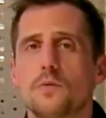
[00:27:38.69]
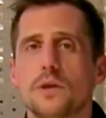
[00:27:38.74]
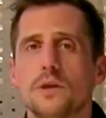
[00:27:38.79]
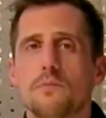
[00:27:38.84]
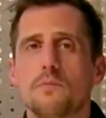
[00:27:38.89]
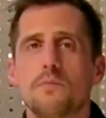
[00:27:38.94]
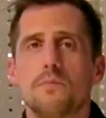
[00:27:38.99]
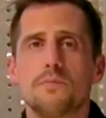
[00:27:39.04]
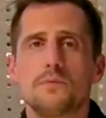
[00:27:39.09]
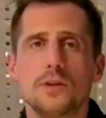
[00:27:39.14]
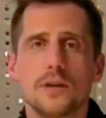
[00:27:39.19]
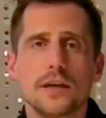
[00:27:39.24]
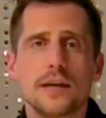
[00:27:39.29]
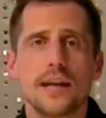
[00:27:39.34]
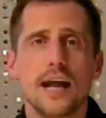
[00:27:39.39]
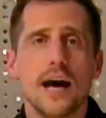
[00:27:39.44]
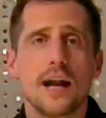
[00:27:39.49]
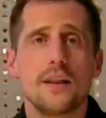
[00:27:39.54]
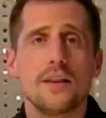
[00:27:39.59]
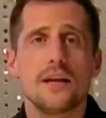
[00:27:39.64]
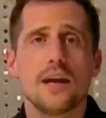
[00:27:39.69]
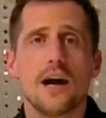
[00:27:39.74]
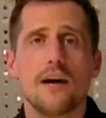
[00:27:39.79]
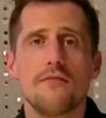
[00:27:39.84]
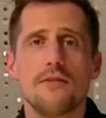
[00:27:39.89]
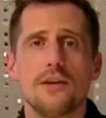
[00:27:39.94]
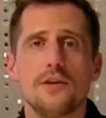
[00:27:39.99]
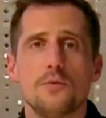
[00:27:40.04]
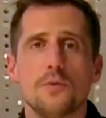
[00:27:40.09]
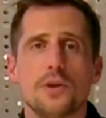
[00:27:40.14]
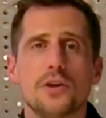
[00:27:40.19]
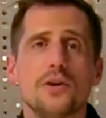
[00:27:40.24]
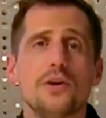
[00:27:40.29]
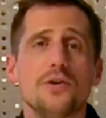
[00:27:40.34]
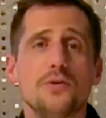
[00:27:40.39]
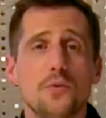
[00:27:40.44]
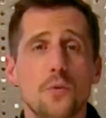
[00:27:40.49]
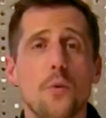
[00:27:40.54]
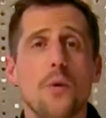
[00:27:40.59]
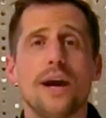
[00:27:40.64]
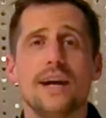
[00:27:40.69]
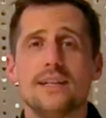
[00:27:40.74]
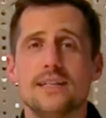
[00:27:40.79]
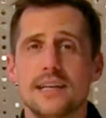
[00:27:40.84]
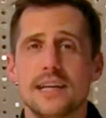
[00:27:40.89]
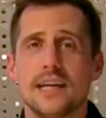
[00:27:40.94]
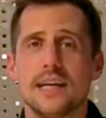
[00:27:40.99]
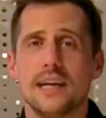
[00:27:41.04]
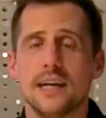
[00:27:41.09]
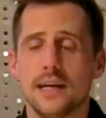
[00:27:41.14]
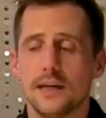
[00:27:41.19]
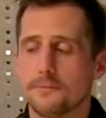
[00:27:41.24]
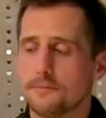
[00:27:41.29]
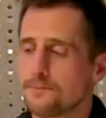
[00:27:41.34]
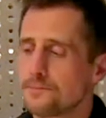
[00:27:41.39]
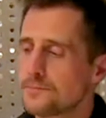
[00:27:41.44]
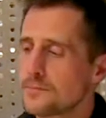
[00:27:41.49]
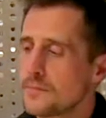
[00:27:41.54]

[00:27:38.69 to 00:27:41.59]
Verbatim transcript: We took it out of the oven. We couldn't wait to eat it.